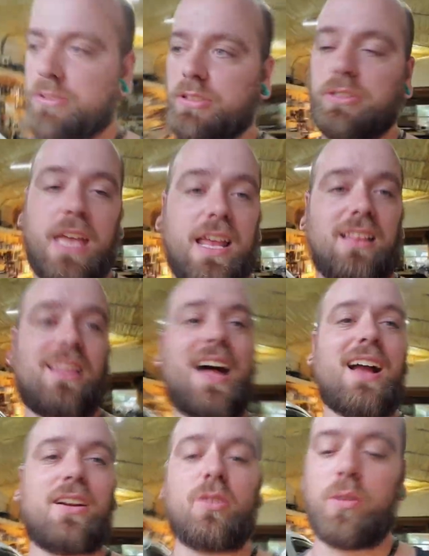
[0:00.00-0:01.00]
Just had a
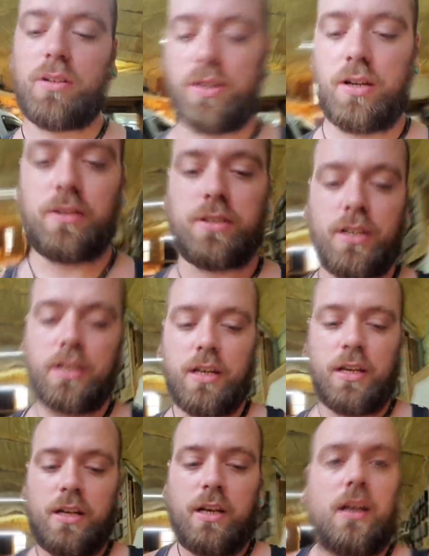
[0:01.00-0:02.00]
lot going on.
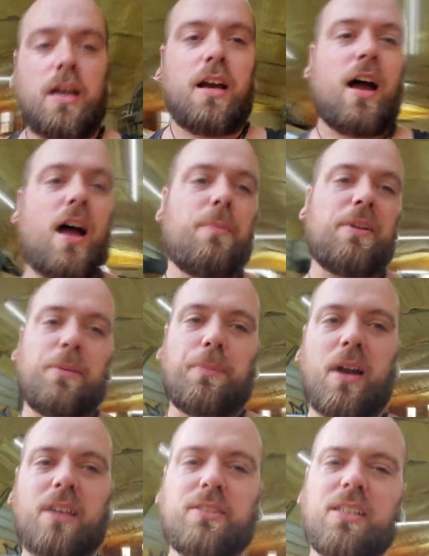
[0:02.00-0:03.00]
I'm in the
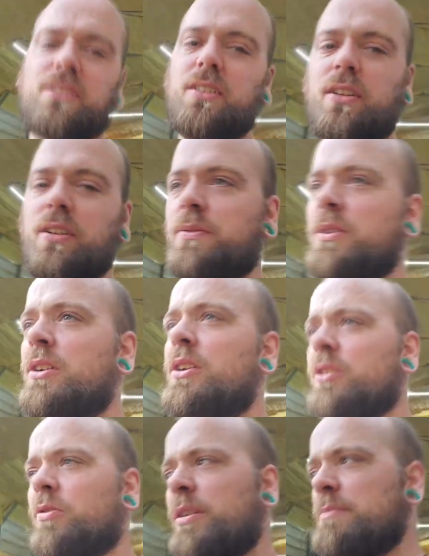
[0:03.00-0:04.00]
process of
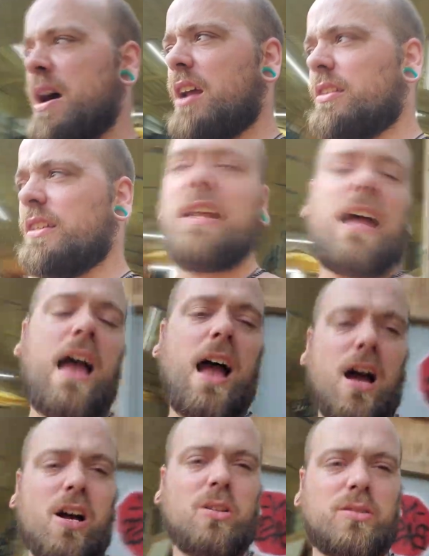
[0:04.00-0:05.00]
remodeling the
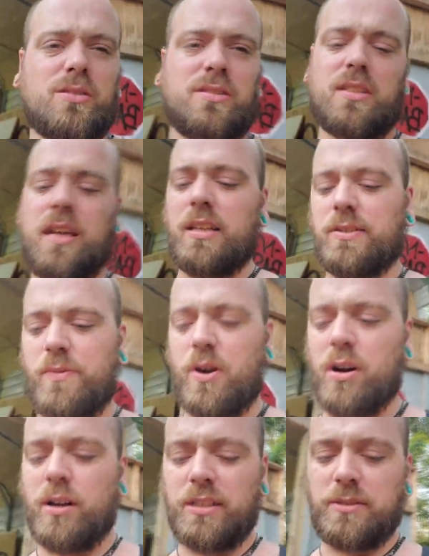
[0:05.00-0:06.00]
house as
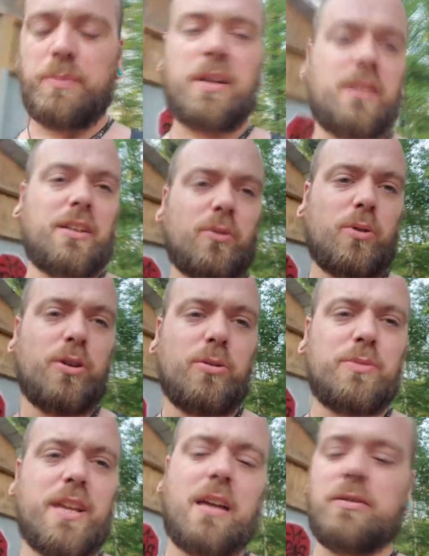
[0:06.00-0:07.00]
far as building a
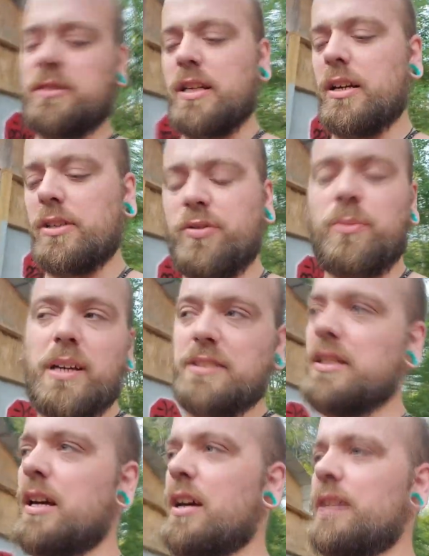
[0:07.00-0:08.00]
room downstairs for my
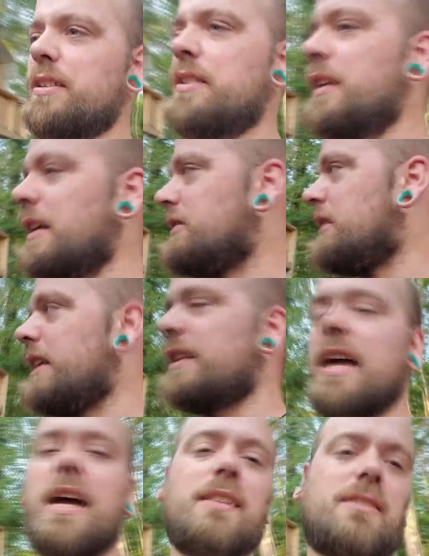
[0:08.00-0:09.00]
son, things like that.